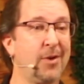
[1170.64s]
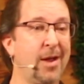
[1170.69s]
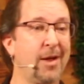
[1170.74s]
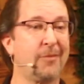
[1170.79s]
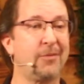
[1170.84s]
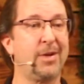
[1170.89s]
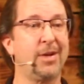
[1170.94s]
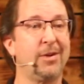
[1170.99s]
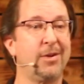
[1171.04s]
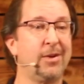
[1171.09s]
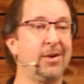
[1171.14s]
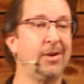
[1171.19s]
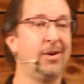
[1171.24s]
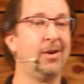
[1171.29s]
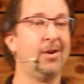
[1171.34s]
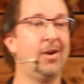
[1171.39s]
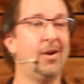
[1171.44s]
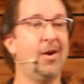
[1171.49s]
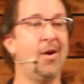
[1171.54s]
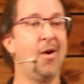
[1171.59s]
have dinner
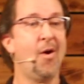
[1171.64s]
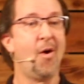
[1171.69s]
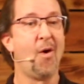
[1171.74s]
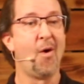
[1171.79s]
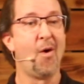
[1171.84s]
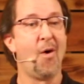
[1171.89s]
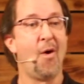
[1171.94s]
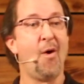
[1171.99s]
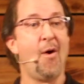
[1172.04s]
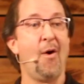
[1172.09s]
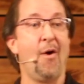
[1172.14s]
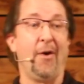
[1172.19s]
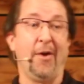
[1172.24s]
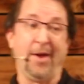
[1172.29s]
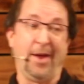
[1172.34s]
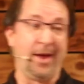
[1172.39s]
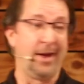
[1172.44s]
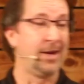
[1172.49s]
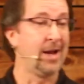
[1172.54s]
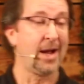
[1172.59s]

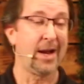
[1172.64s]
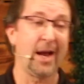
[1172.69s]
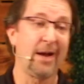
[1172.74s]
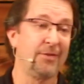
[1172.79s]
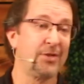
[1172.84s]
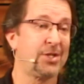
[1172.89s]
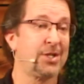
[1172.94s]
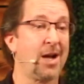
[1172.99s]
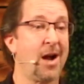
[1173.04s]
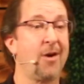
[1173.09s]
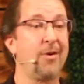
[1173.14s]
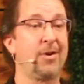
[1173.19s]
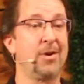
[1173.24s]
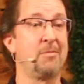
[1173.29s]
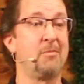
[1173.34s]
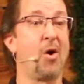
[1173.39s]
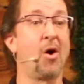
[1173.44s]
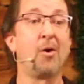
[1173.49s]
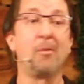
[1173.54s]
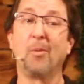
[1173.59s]
and not have a shower
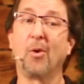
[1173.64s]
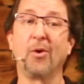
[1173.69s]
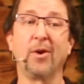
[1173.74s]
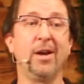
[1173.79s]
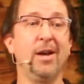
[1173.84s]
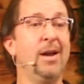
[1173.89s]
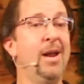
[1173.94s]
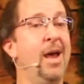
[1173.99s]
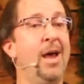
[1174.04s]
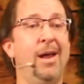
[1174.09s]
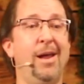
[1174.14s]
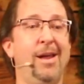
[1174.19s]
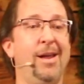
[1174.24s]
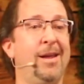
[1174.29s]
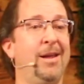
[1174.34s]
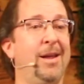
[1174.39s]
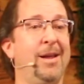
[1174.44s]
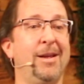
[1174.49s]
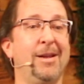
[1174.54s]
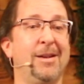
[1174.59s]
tomorrow morning
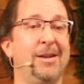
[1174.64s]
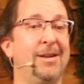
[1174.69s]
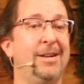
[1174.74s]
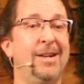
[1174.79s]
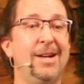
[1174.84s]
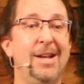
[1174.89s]
because